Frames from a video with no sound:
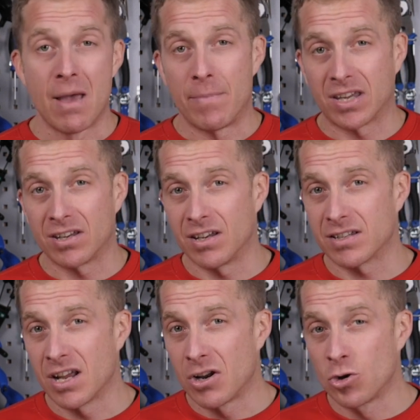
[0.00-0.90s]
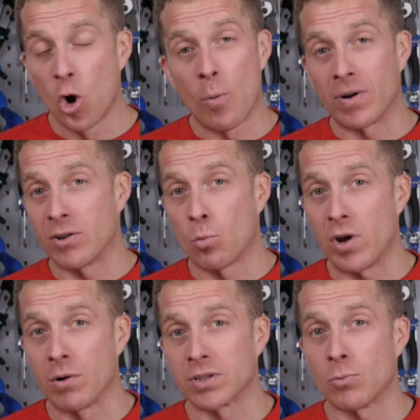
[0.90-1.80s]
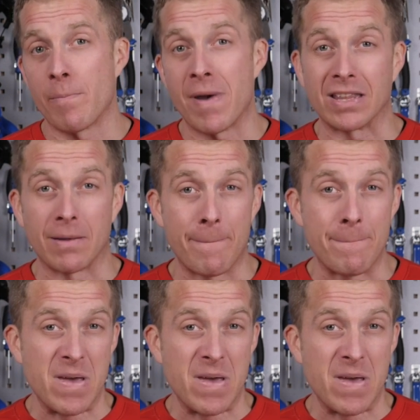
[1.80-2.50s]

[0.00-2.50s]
because normally the wheels are what make the